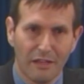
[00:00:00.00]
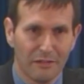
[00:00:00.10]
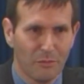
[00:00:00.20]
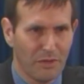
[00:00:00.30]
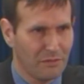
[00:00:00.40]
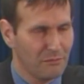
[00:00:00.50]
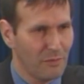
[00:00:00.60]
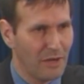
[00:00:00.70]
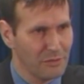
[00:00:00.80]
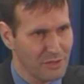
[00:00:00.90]
with
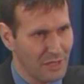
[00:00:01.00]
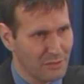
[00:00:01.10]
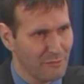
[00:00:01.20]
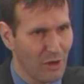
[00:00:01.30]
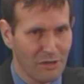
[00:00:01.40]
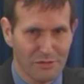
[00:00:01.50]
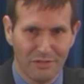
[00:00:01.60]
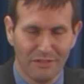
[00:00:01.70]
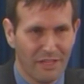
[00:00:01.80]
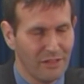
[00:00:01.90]
rattlesnakes, frogs,
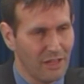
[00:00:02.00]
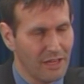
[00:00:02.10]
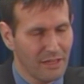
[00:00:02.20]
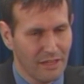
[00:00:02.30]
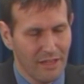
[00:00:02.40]
and the like.